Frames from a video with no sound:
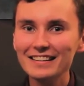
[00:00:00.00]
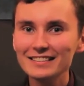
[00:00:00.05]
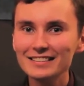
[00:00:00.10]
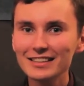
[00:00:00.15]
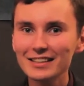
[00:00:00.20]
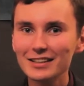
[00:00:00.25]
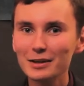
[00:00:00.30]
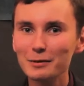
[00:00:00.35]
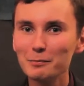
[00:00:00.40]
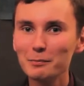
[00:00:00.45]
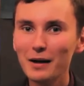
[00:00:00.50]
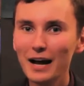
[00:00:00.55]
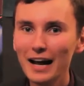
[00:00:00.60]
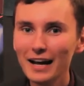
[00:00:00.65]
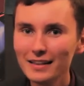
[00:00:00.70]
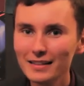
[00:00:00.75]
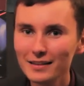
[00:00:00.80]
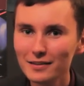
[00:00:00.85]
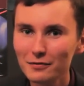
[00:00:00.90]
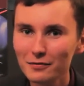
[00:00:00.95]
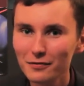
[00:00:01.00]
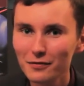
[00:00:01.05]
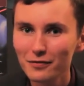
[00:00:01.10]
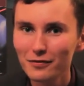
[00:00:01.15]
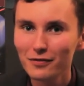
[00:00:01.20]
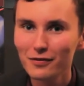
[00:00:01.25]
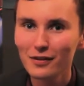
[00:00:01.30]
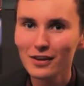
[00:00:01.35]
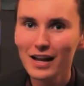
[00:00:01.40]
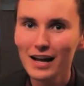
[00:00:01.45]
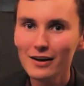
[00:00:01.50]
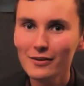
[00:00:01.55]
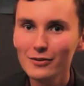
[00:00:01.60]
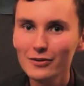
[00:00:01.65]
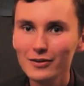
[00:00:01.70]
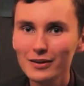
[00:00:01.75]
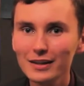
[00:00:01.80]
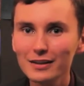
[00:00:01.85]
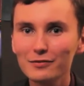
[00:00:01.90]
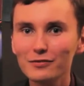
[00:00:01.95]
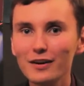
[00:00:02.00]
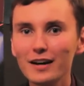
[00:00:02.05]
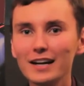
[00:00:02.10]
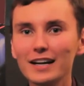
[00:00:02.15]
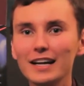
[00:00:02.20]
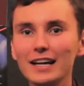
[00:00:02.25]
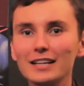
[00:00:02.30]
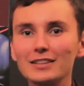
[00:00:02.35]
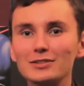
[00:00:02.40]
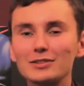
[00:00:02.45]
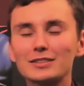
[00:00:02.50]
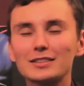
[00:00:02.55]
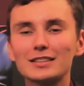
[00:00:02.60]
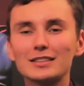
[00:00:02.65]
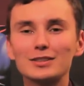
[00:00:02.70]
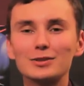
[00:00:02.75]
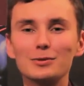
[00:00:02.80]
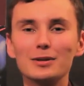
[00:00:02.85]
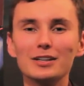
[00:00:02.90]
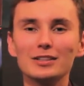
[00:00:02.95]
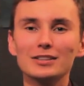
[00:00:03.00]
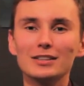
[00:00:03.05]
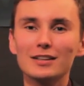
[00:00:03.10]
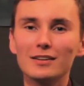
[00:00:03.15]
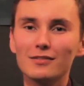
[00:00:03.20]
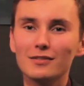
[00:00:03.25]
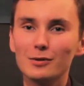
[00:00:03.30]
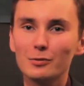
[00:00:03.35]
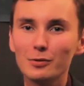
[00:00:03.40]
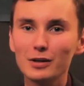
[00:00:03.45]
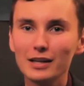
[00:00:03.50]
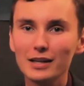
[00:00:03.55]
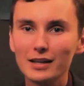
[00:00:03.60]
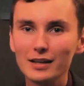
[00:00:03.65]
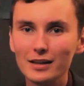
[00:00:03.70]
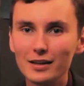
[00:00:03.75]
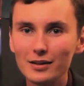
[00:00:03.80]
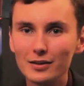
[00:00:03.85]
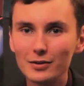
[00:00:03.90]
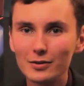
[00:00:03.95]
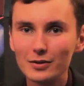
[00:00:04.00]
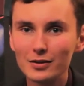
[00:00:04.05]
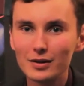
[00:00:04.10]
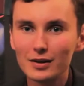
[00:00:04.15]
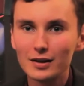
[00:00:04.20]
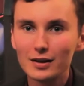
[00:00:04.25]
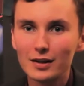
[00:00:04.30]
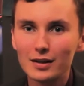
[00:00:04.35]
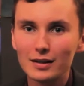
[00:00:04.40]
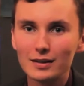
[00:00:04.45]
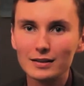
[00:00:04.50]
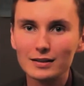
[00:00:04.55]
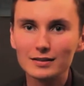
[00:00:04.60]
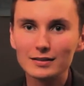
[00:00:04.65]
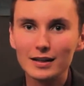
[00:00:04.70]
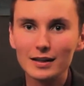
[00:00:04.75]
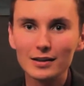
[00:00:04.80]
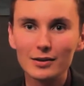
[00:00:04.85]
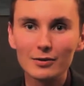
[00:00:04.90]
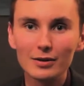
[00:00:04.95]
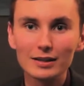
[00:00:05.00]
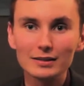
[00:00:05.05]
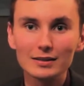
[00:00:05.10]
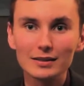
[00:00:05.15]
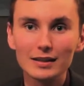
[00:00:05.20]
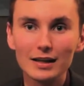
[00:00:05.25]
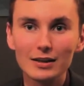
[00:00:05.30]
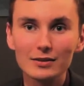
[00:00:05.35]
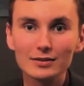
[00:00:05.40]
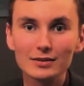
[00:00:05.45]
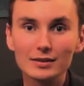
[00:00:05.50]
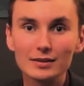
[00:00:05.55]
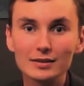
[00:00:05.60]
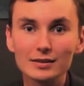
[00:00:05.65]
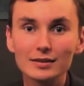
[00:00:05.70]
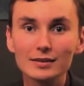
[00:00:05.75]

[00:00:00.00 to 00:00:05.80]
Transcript: To combat the floundering financial situation of the Wii U, Nintendo has announced a